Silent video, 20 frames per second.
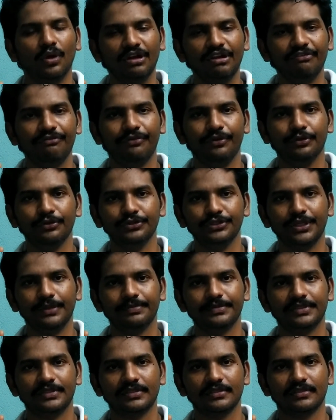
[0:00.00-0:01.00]
Only few
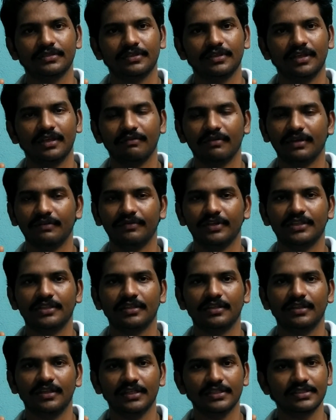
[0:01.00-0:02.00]
ships given
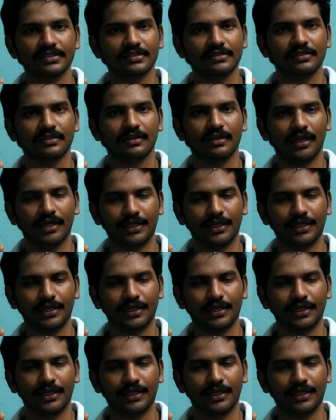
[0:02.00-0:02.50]
with this